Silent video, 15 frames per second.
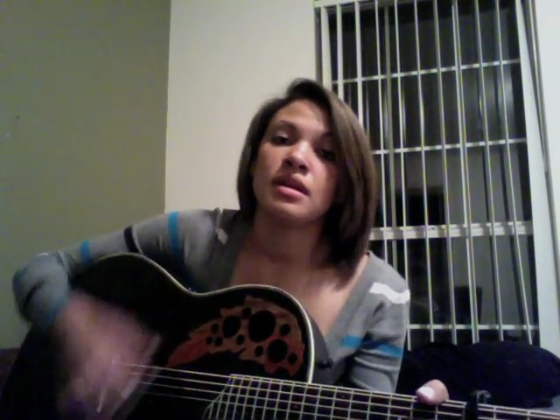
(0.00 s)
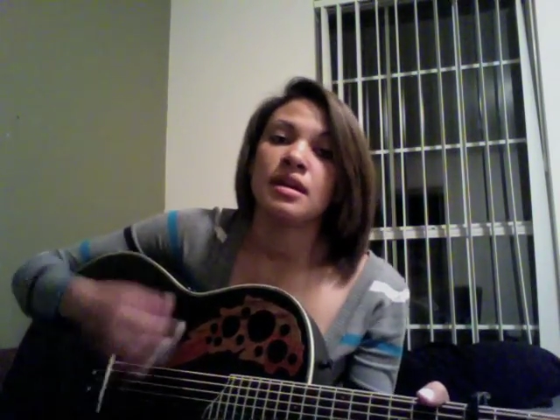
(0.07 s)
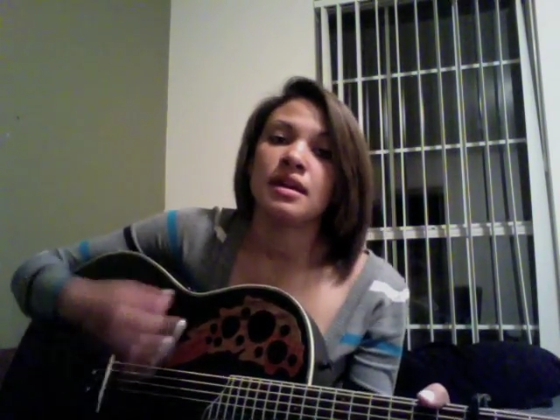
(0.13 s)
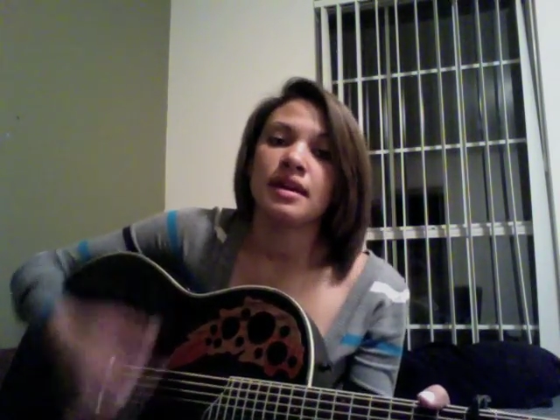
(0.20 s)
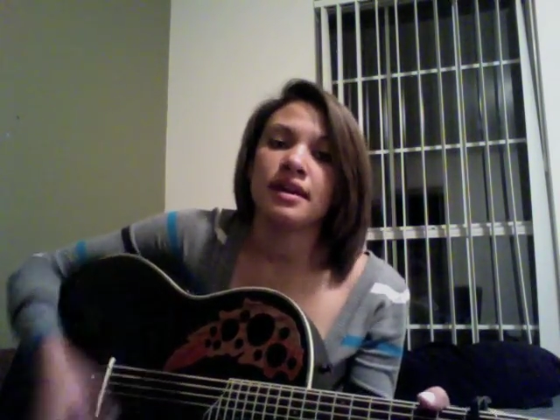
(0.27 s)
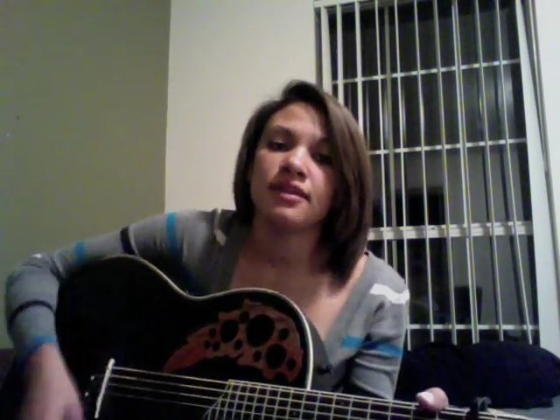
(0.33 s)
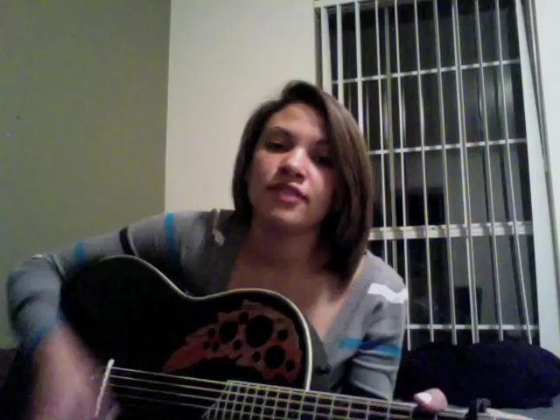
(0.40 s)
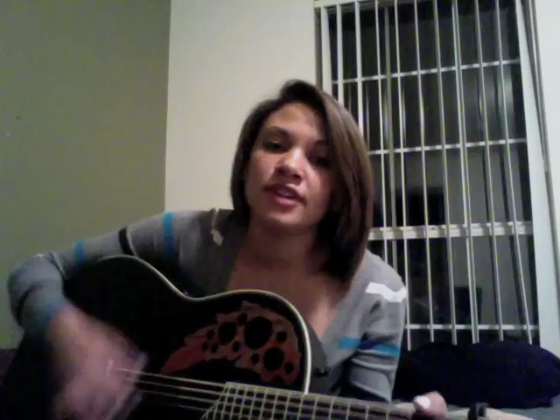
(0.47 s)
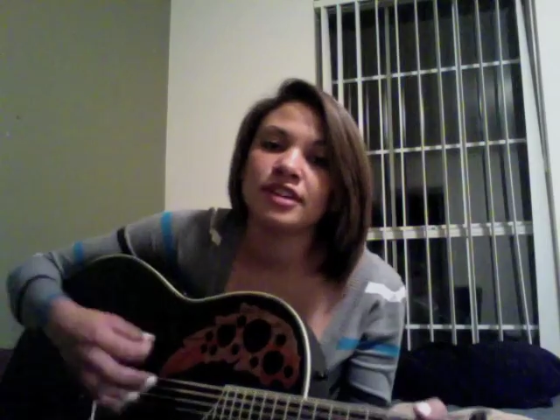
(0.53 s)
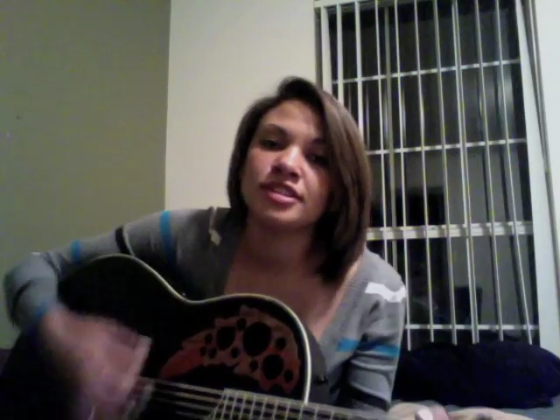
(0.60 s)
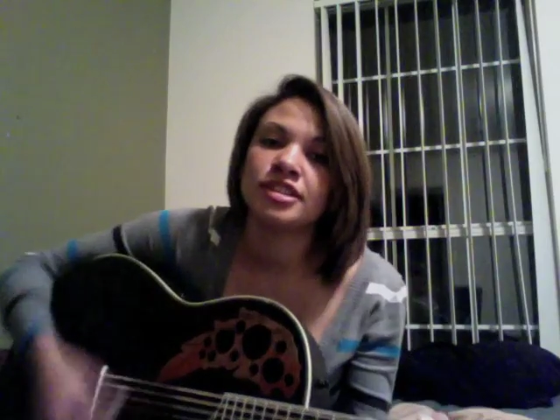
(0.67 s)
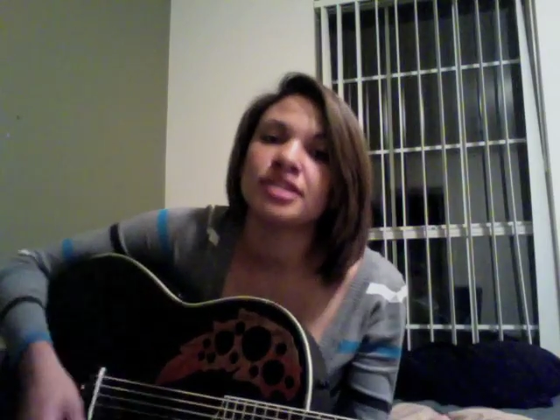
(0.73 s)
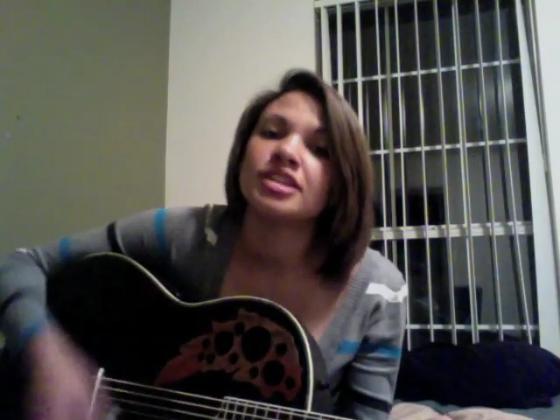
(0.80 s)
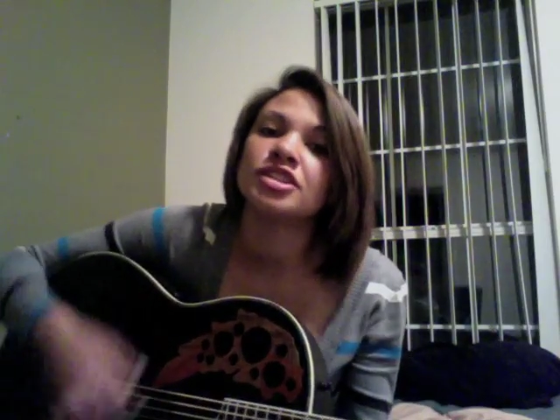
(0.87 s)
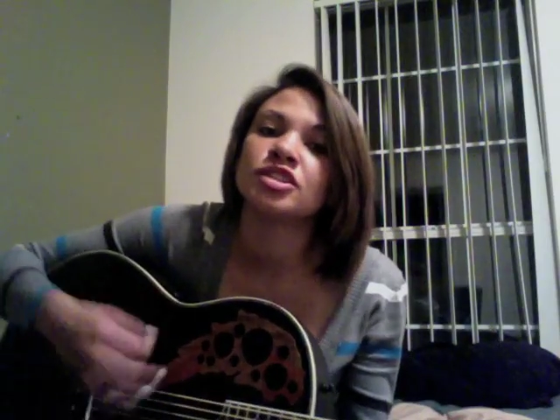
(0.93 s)
If you
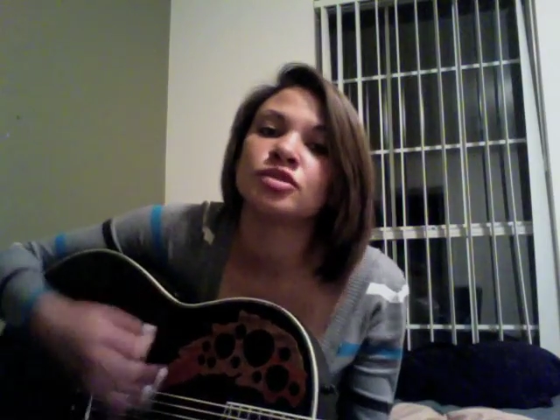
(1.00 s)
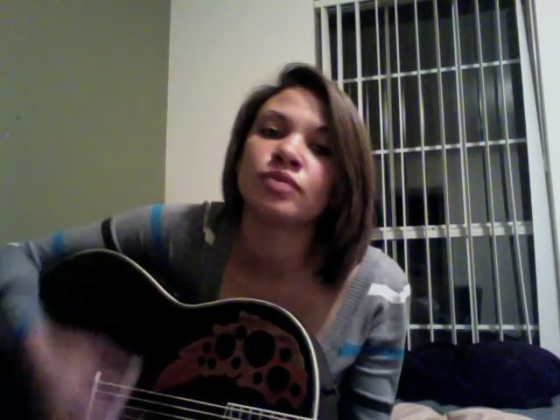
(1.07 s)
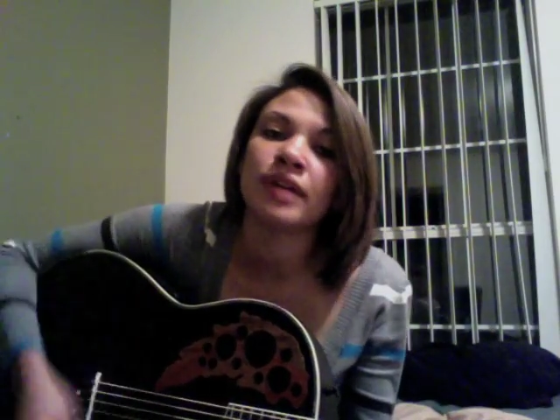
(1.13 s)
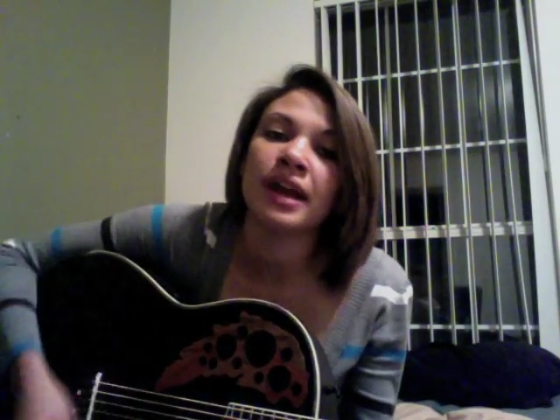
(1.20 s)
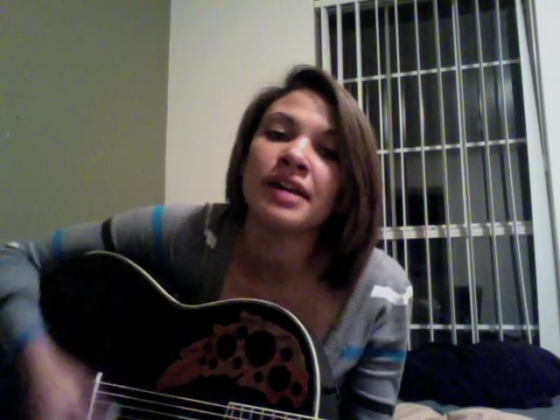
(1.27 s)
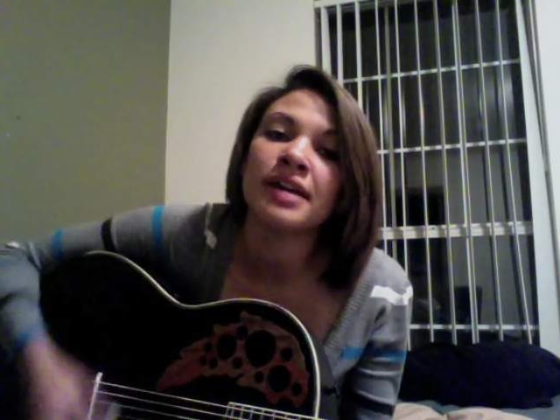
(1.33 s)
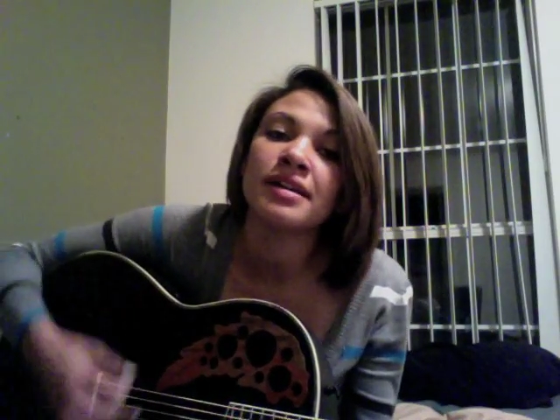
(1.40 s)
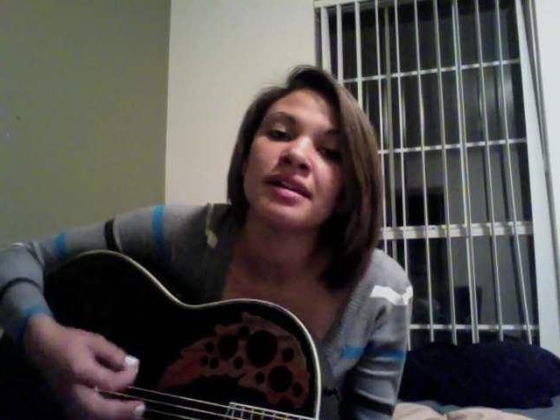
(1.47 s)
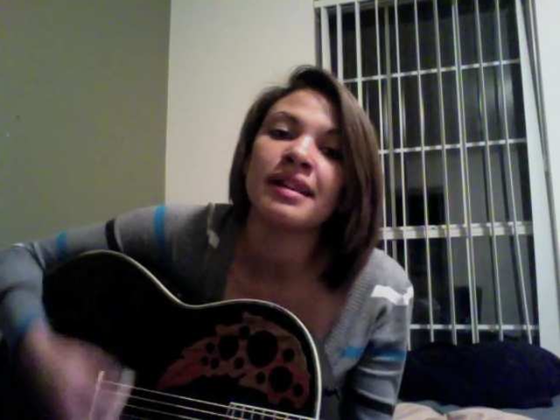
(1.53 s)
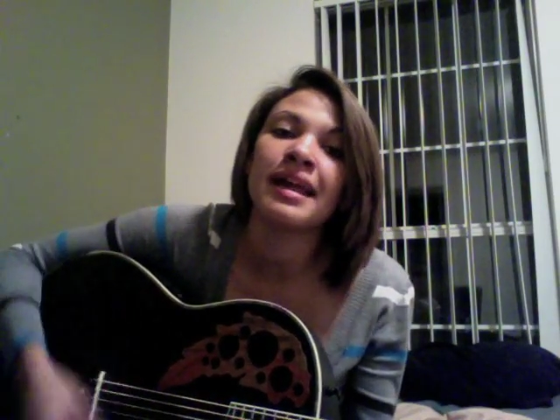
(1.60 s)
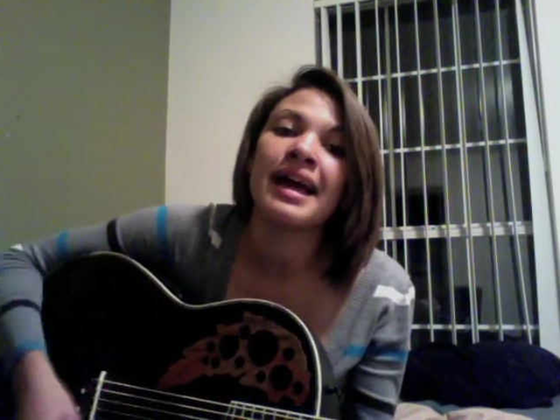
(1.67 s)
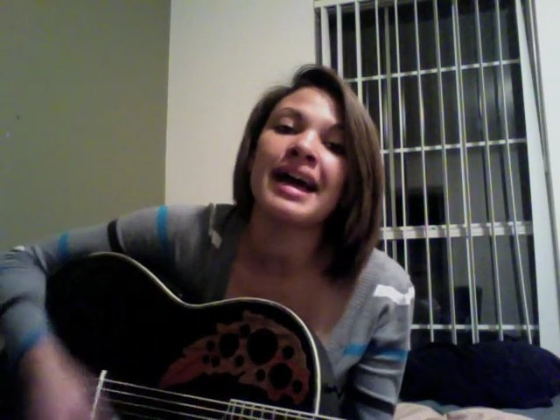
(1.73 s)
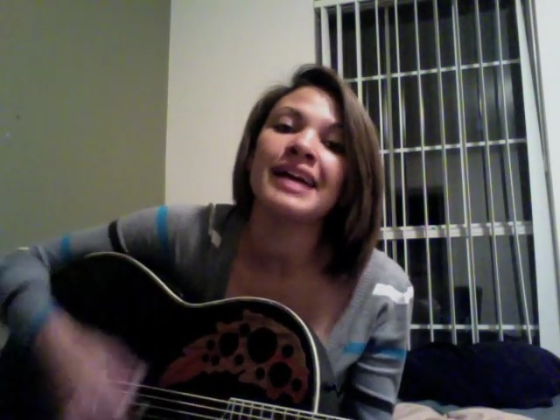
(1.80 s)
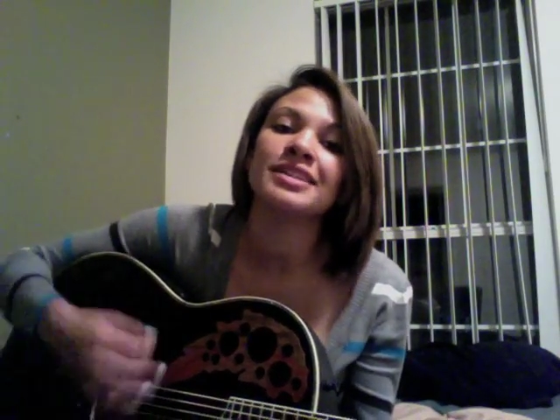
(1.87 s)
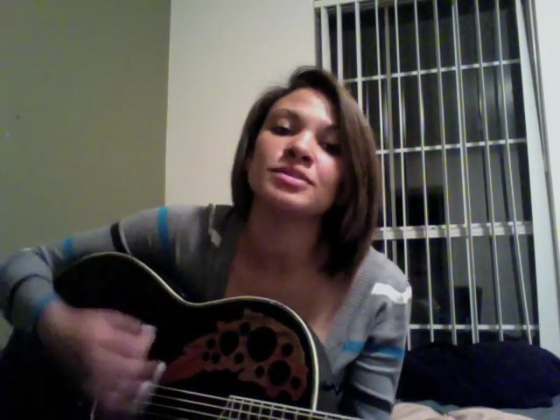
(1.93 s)
just
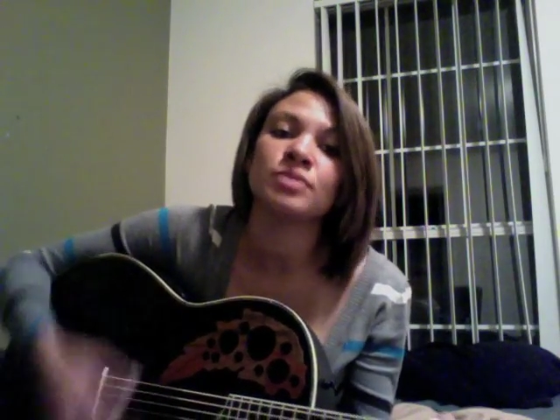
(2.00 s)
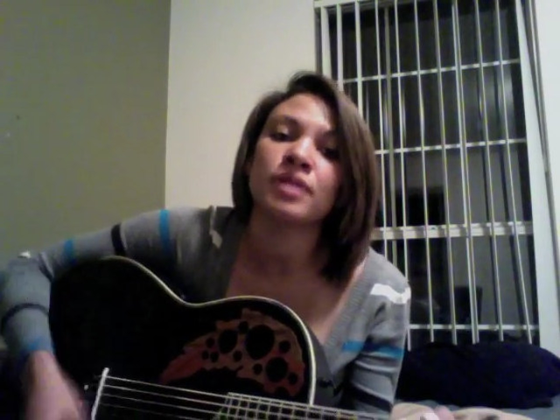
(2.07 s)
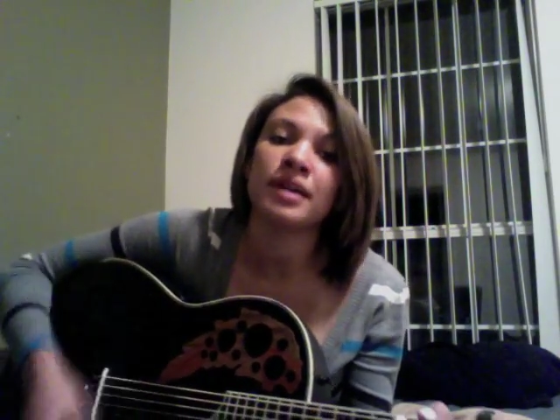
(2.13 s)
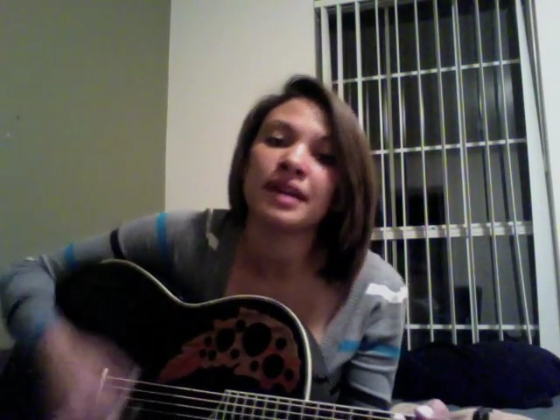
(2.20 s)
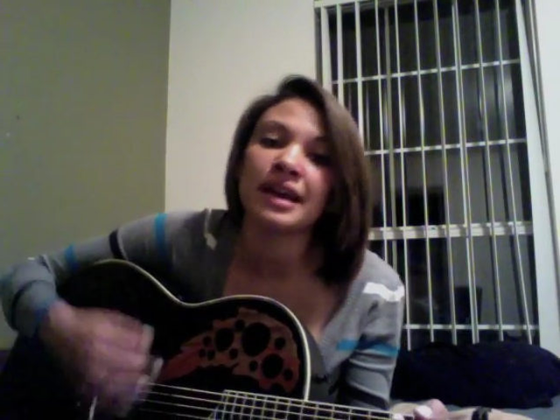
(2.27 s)
realize what